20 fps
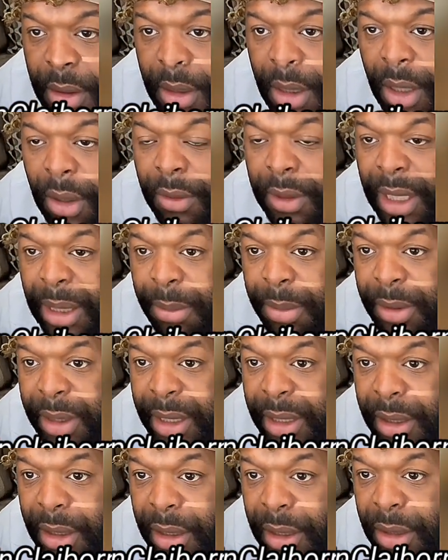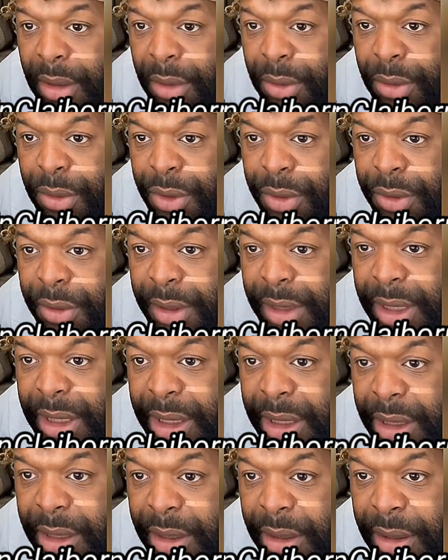Oh, they bringing the whole truck in
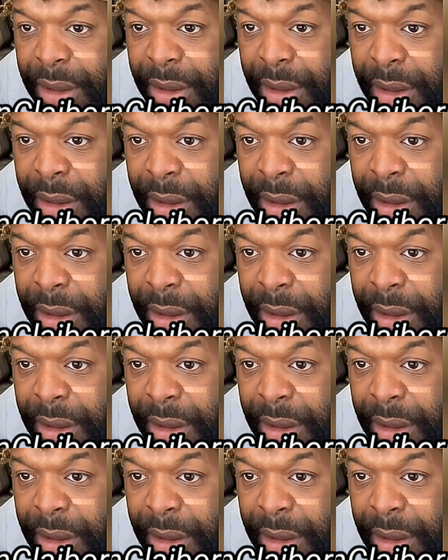here.